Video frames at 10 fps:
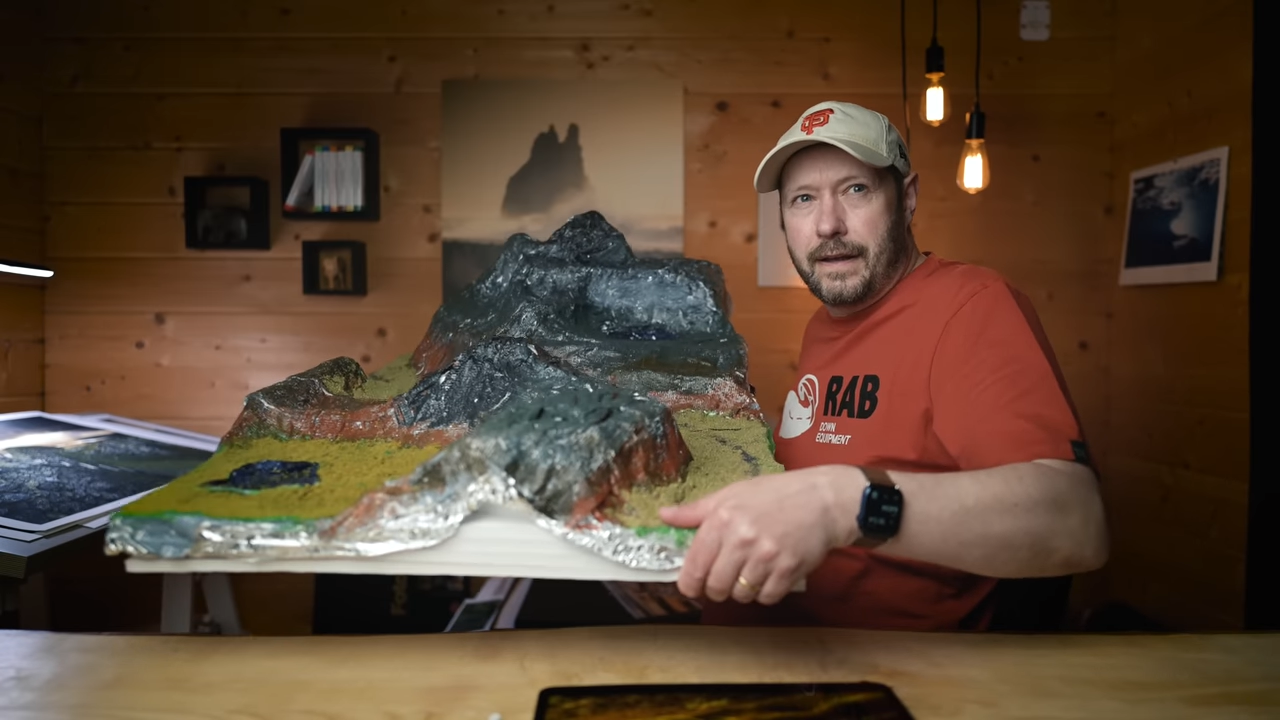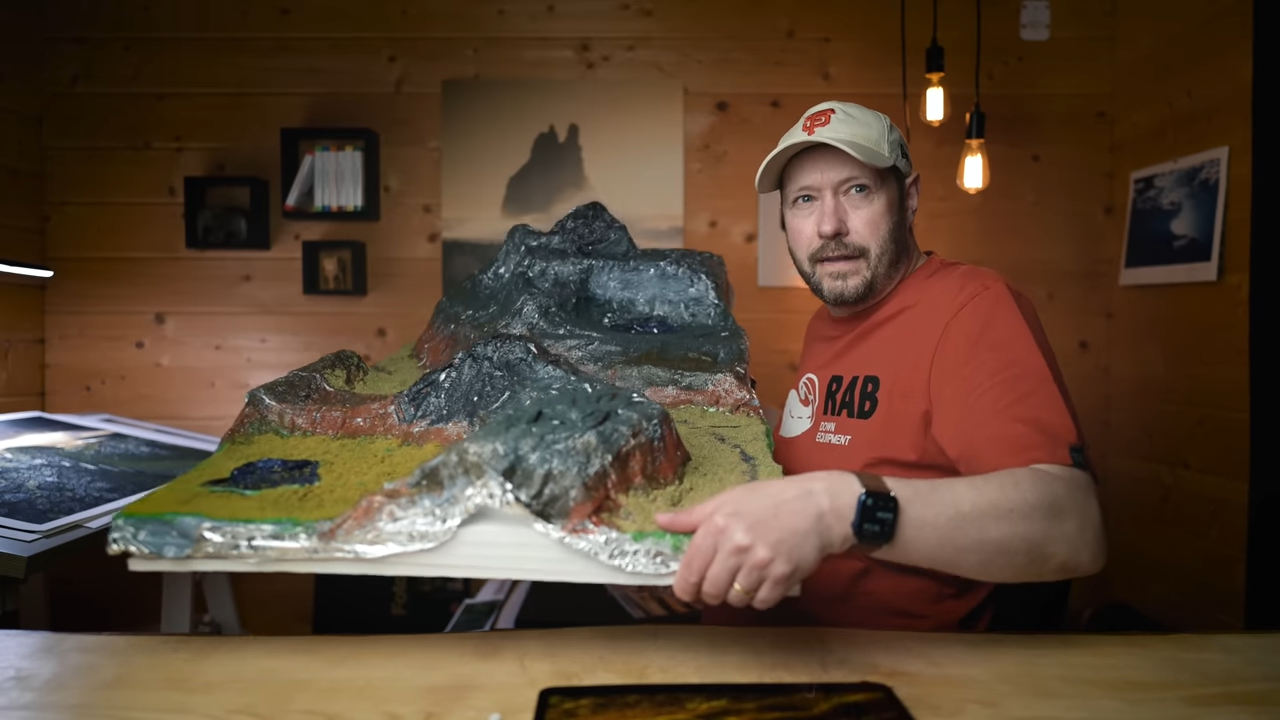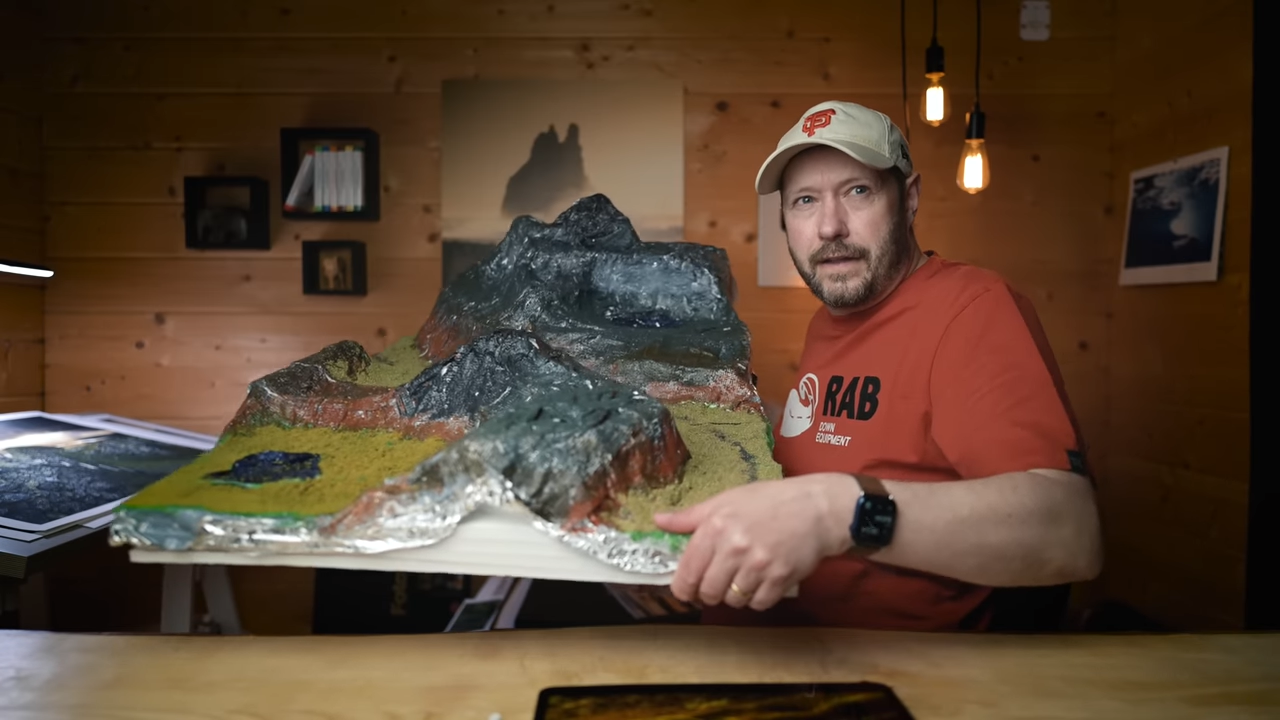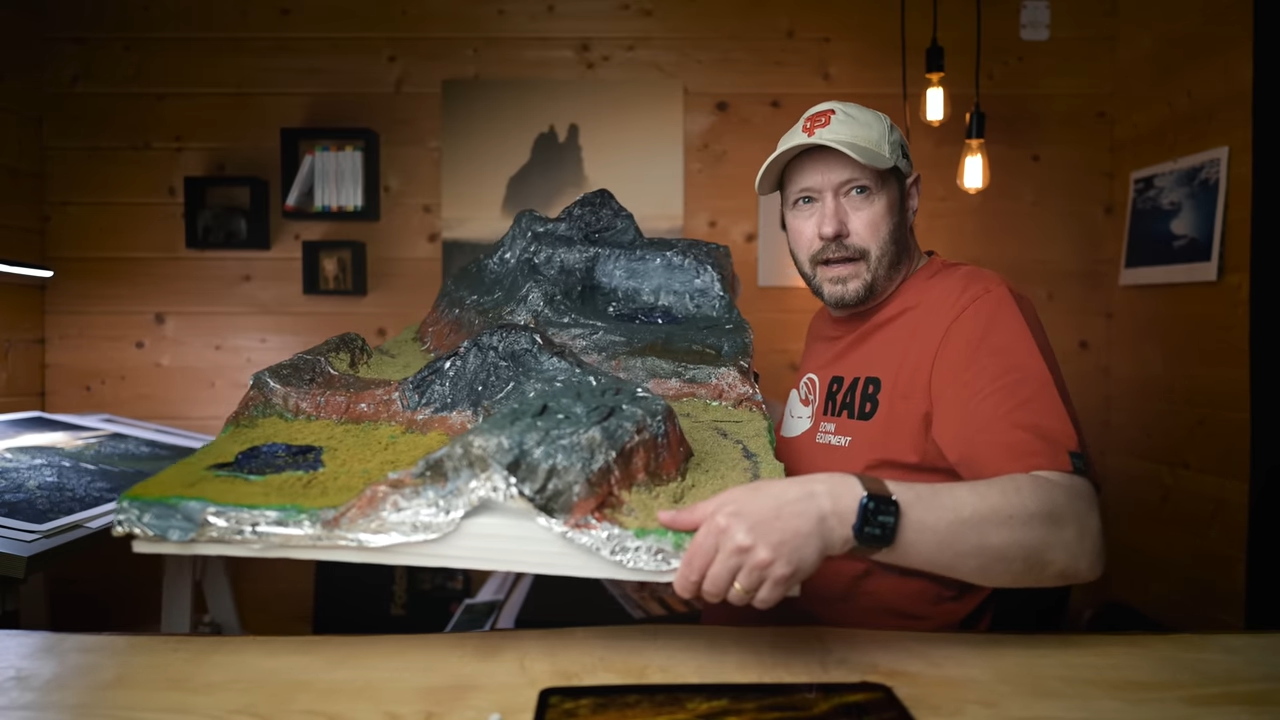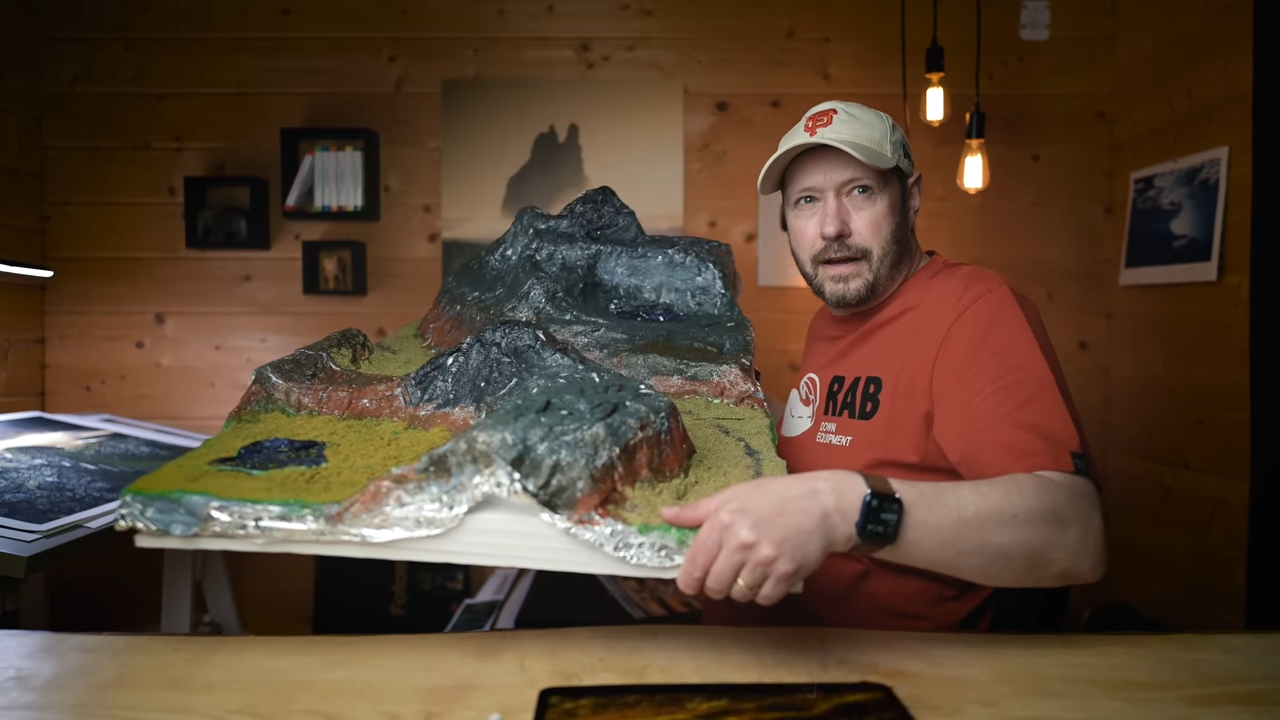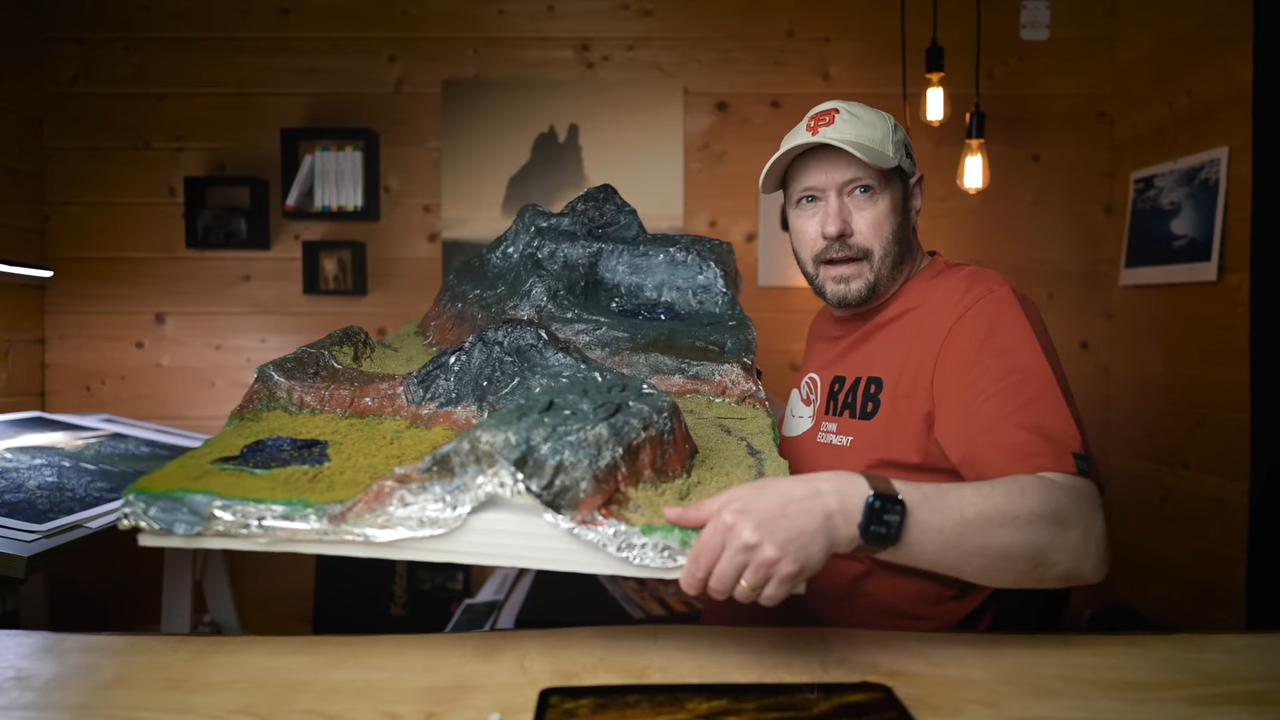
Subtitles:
that